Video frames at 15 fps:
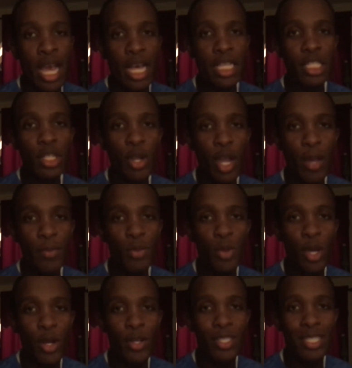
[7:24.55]
Instagram,
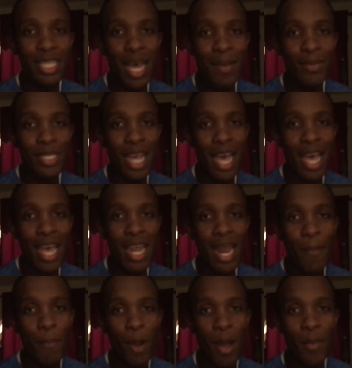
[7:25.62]
Twitter, and Snapchat, and
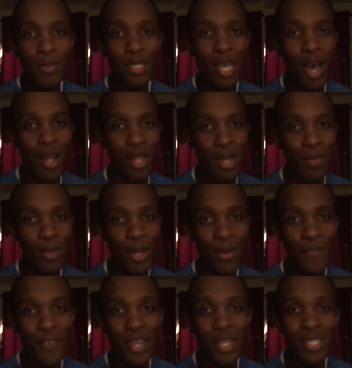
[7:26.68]
I promise I'll
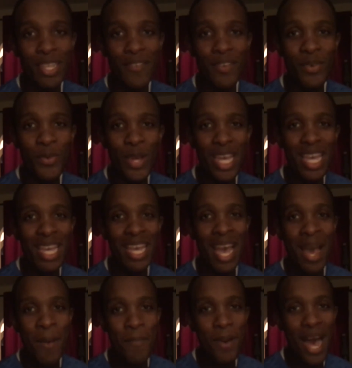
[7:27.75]
upload videos every week.
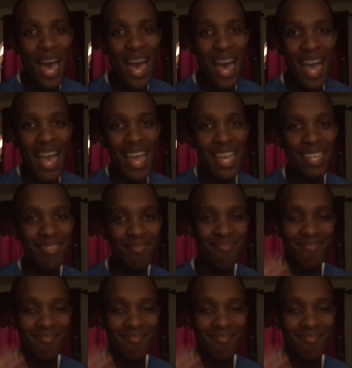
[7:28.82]
Bye!